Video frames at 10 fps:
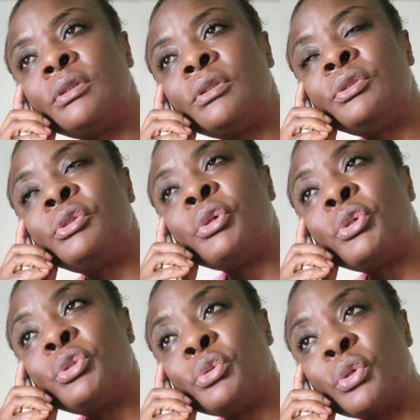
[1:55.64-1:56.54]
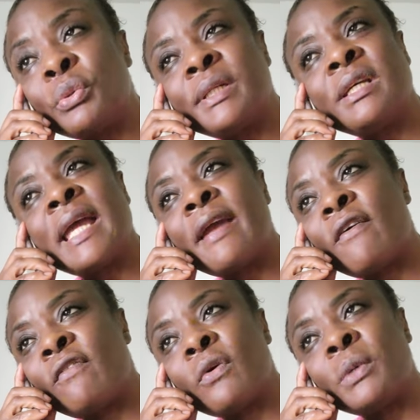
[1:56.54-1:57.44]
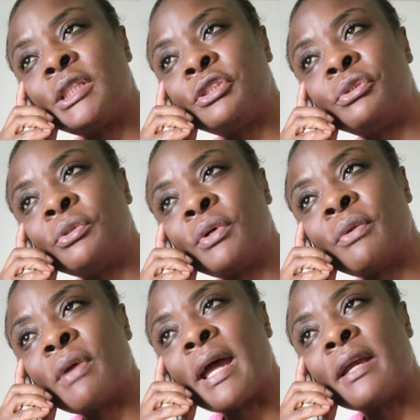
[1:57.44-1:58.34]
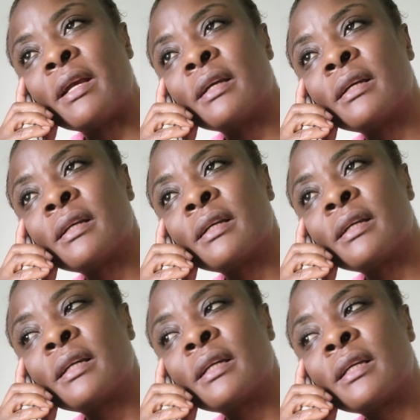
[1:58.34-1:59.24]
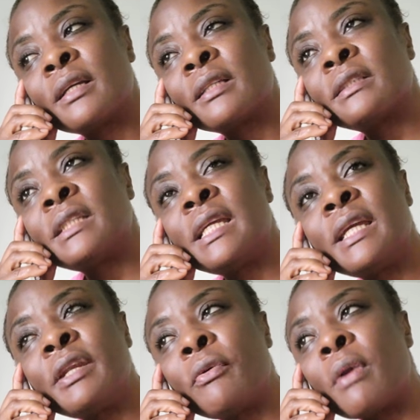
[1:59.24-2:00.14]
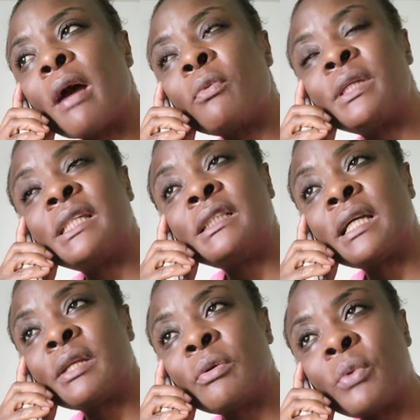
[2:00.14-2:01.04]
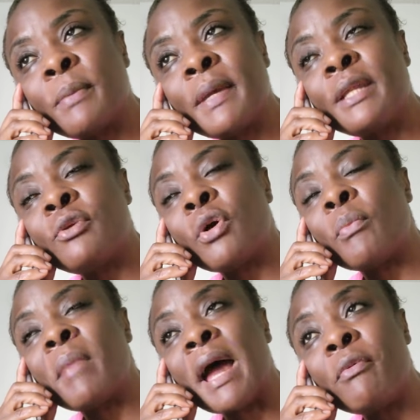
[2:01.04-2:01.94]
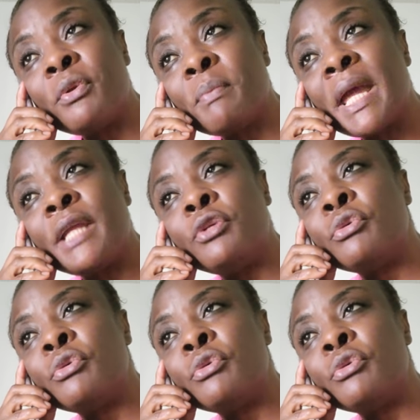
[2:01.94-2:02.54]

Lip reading: You know you're going to hell for what you're doing, right? Sneaking around with these other women, you're a married man, you